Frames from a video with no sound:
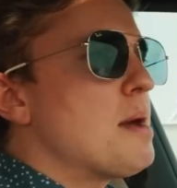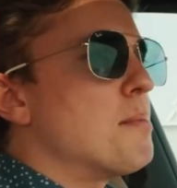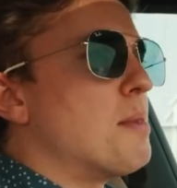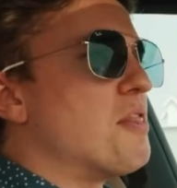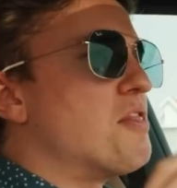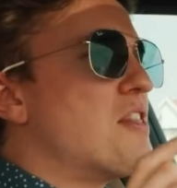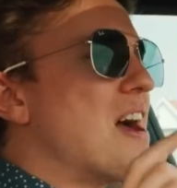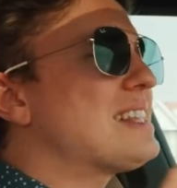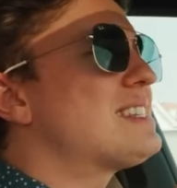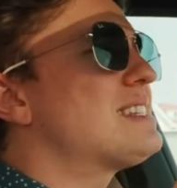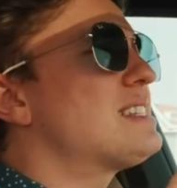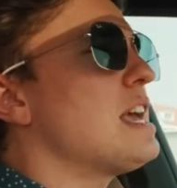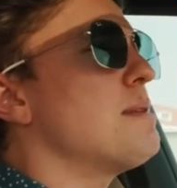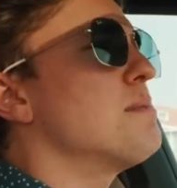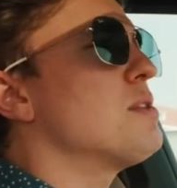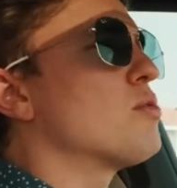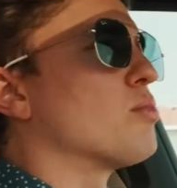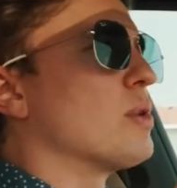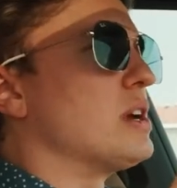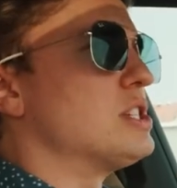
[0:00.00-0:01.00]
But that
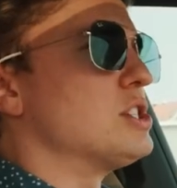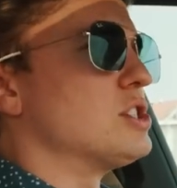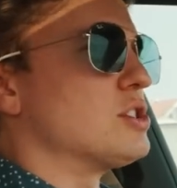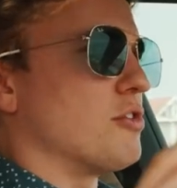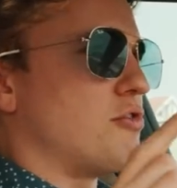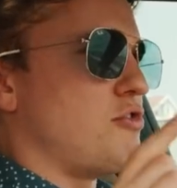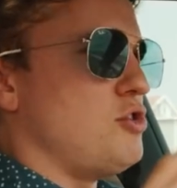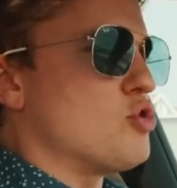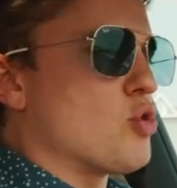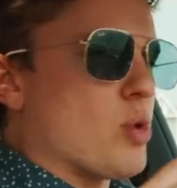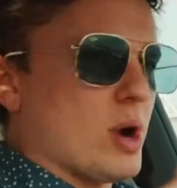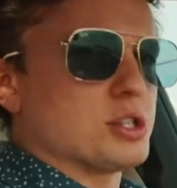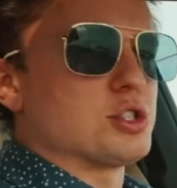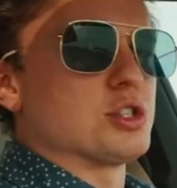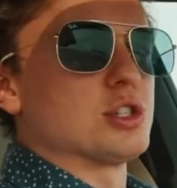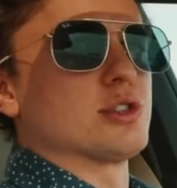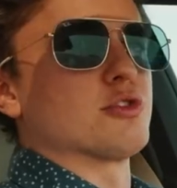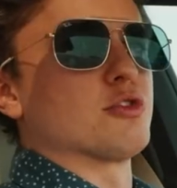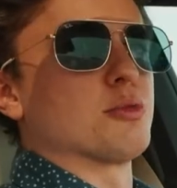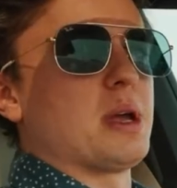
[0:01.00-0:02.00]
statement raises a few
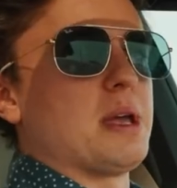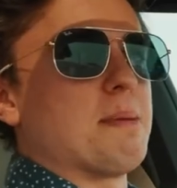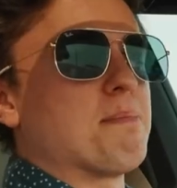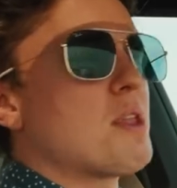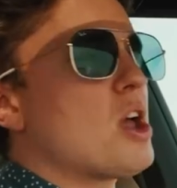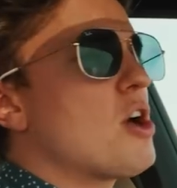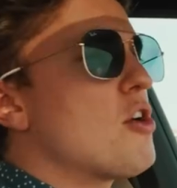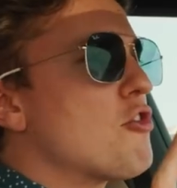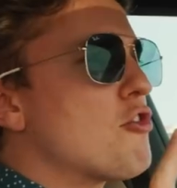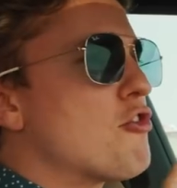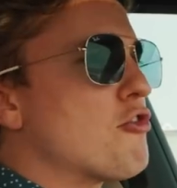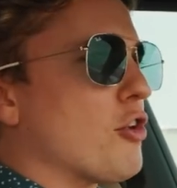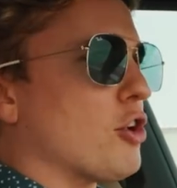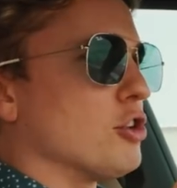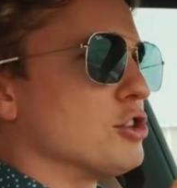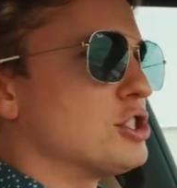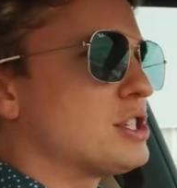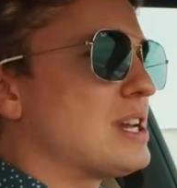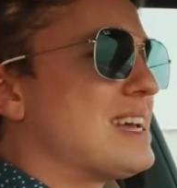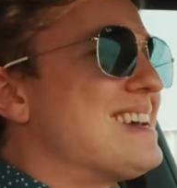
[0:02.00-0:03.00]
questions for me.
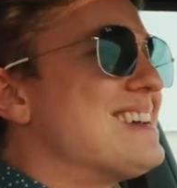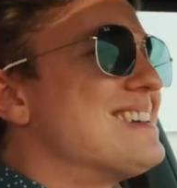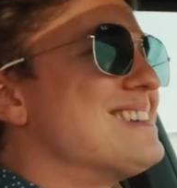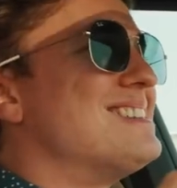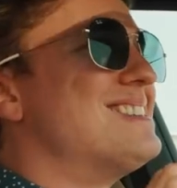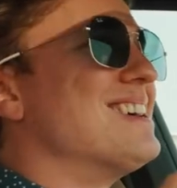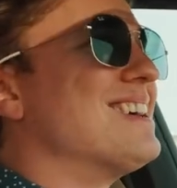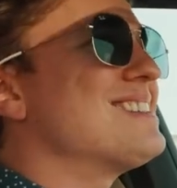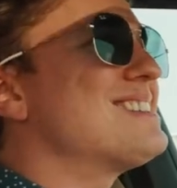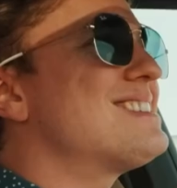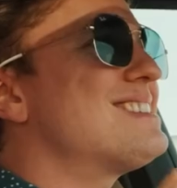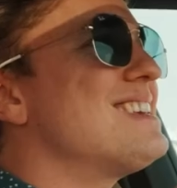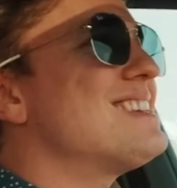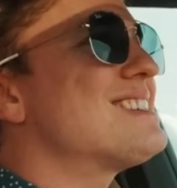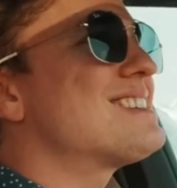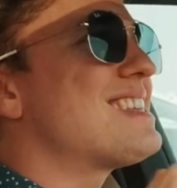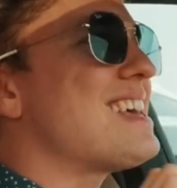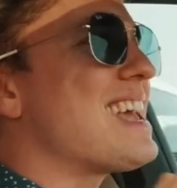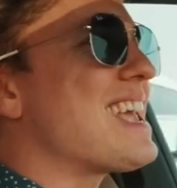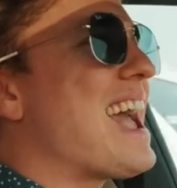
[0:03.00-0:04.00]
First, does
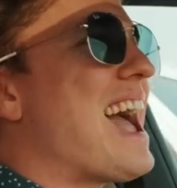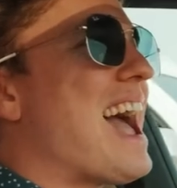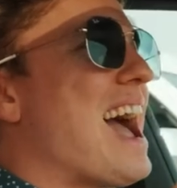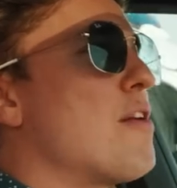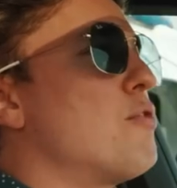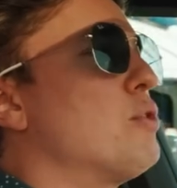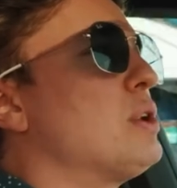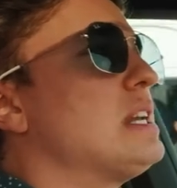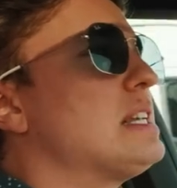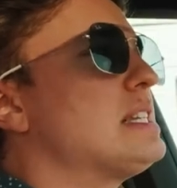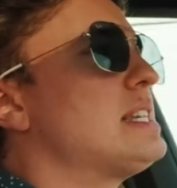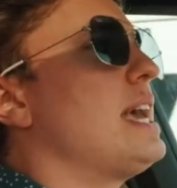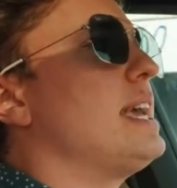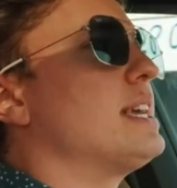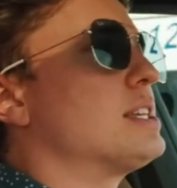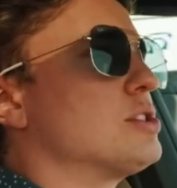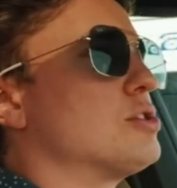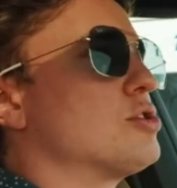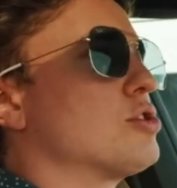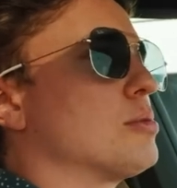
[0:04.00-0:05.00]
this thing have what it
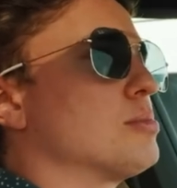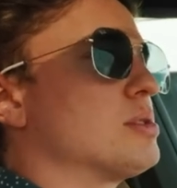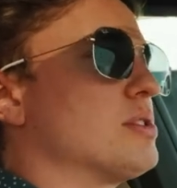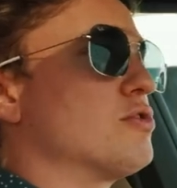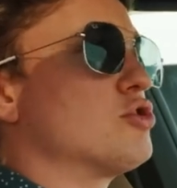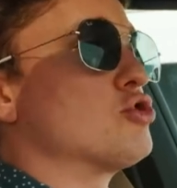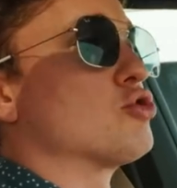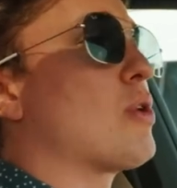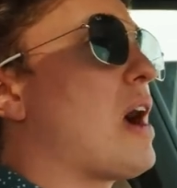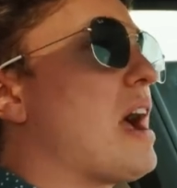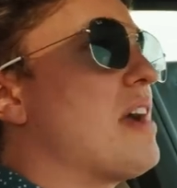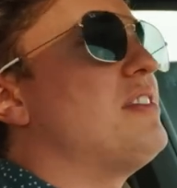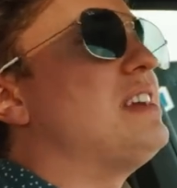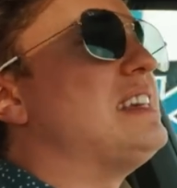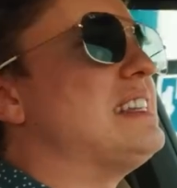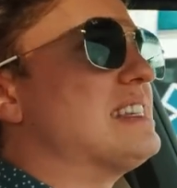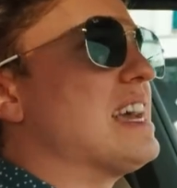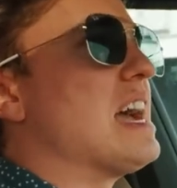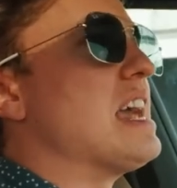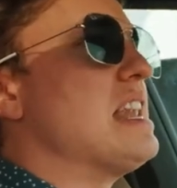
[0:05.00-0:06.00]
takes in terms of
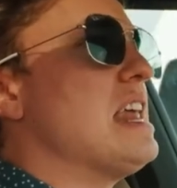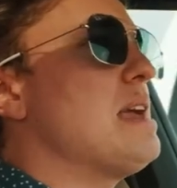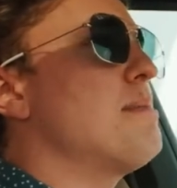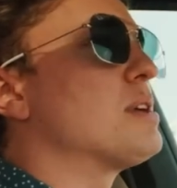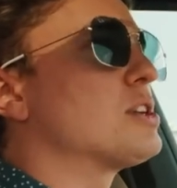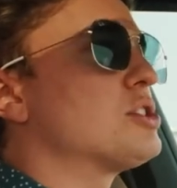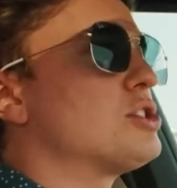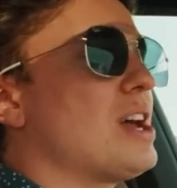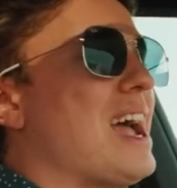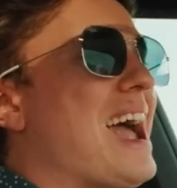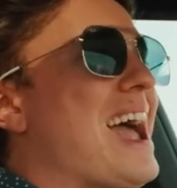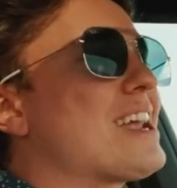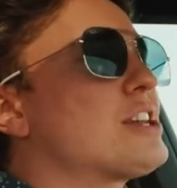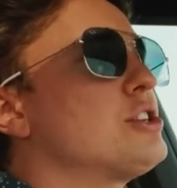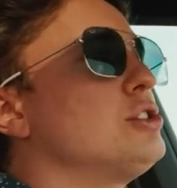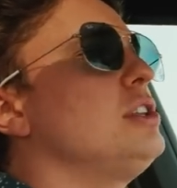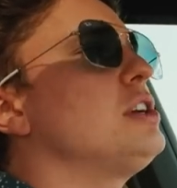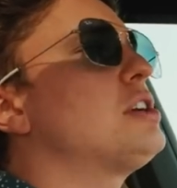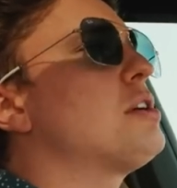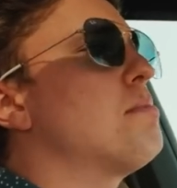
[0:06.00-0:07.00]
driving dynamics to
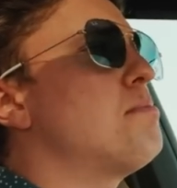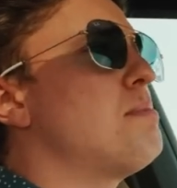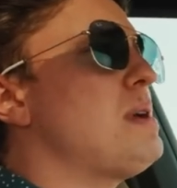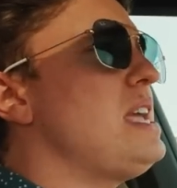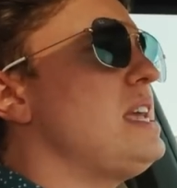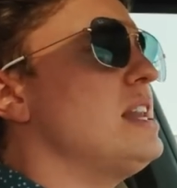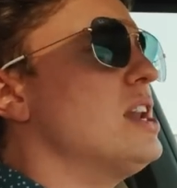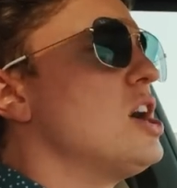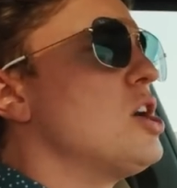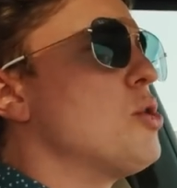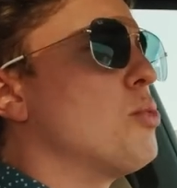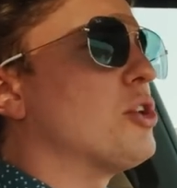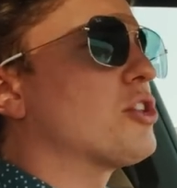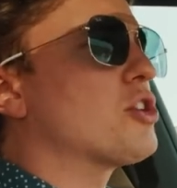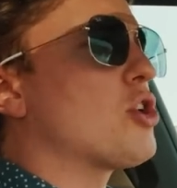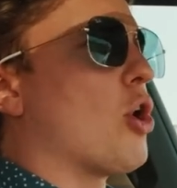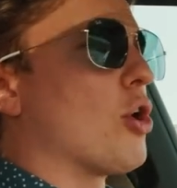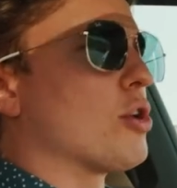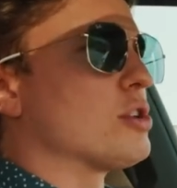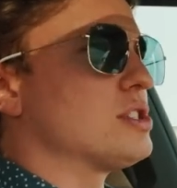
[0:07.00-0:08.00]
actually compete
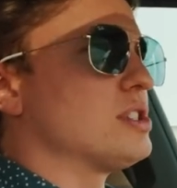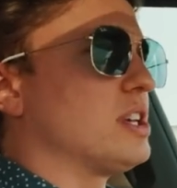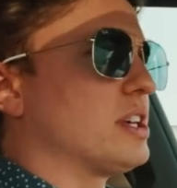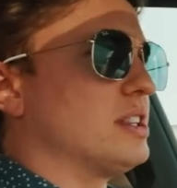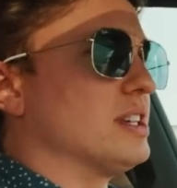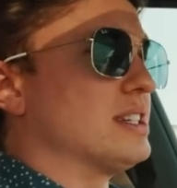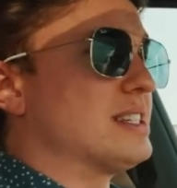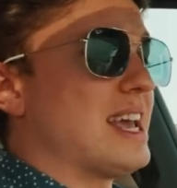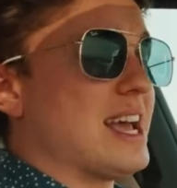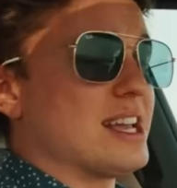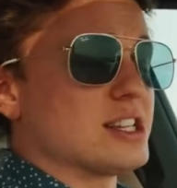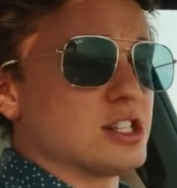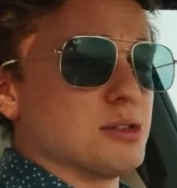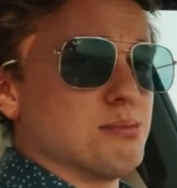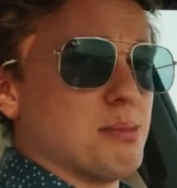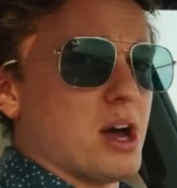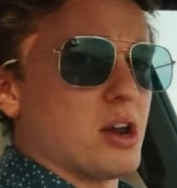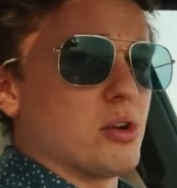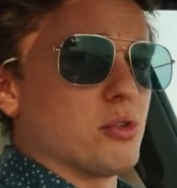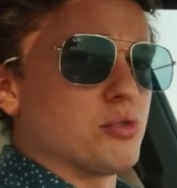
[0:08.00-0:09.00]
with cars like the
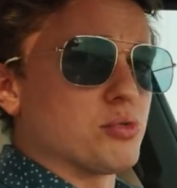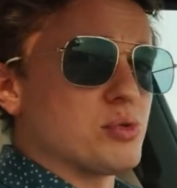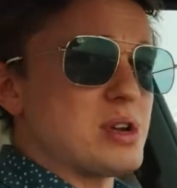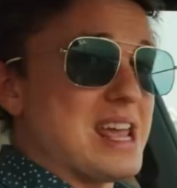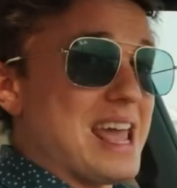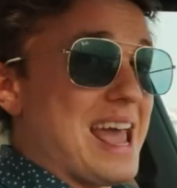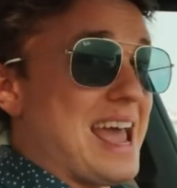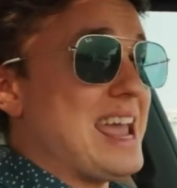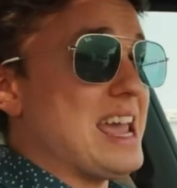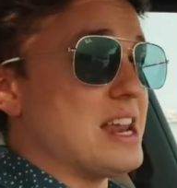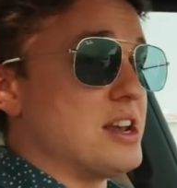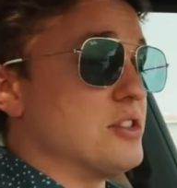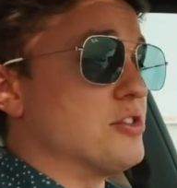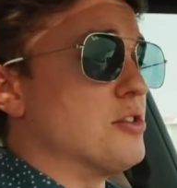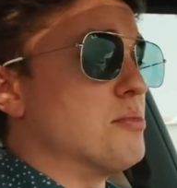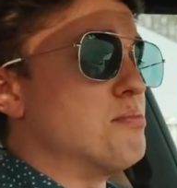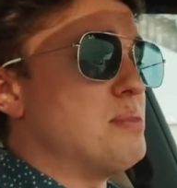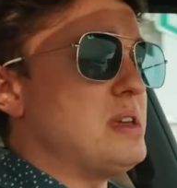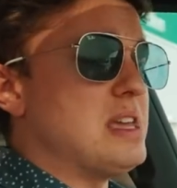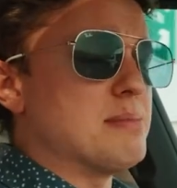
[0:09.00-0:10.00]
Tesla Model 3 and
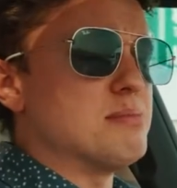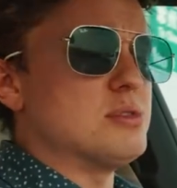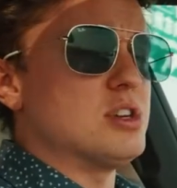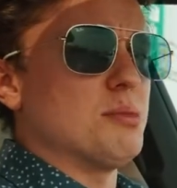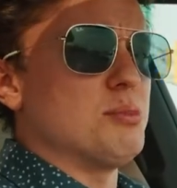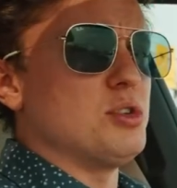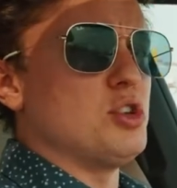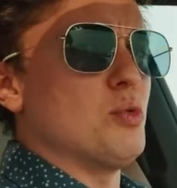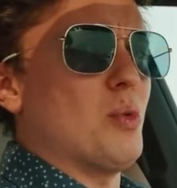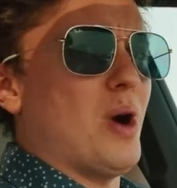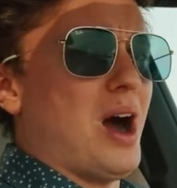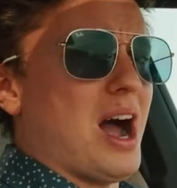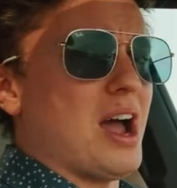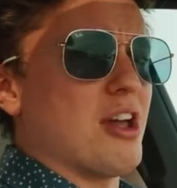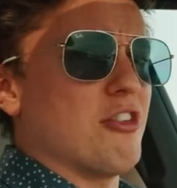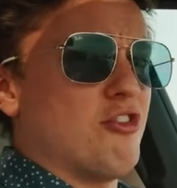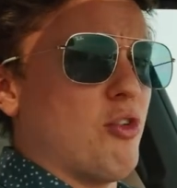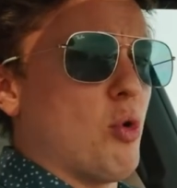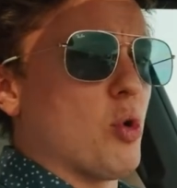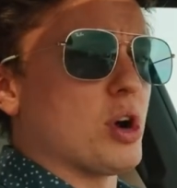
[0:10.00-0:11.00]
the BMW
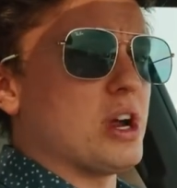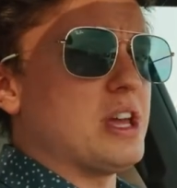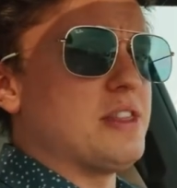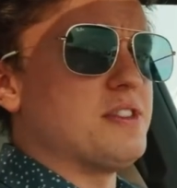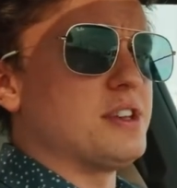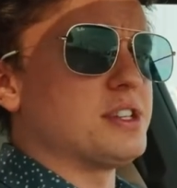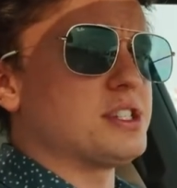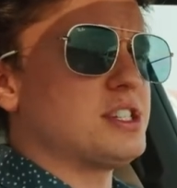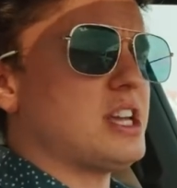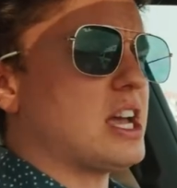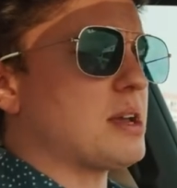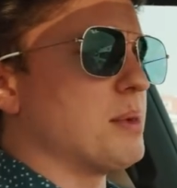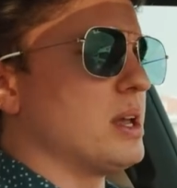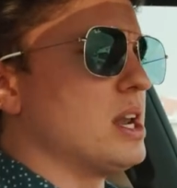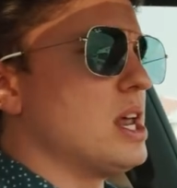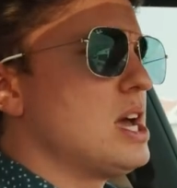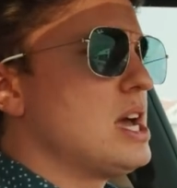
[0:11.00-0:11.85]
i4 in this segment?